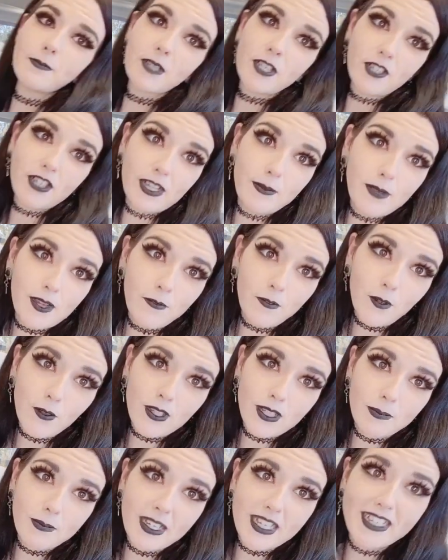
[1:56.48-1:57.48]
I better get my
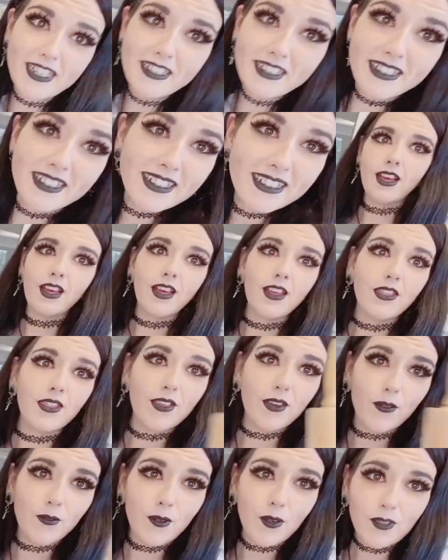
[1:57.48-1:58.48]
rolling pin.
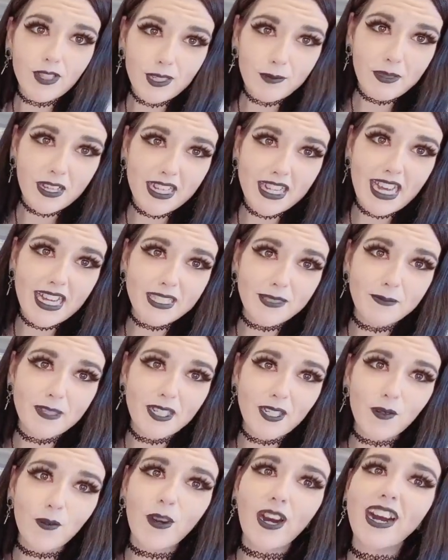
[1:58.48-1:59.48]
The rolling pin has been
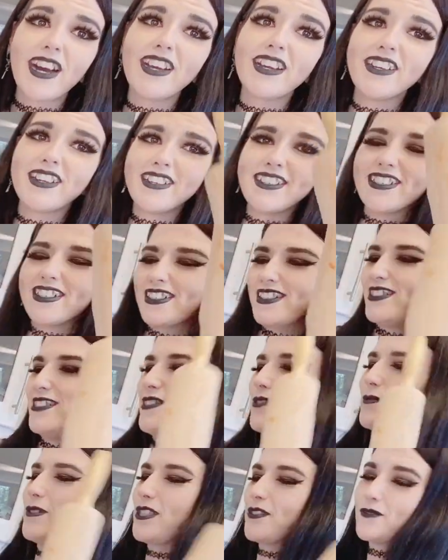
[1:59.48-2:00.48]
acquired,
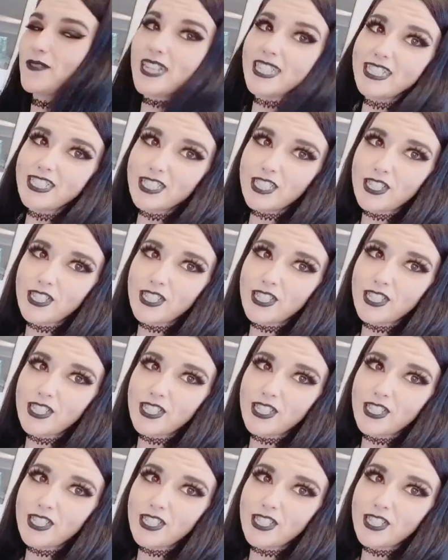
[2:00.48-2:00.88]
so we are ready to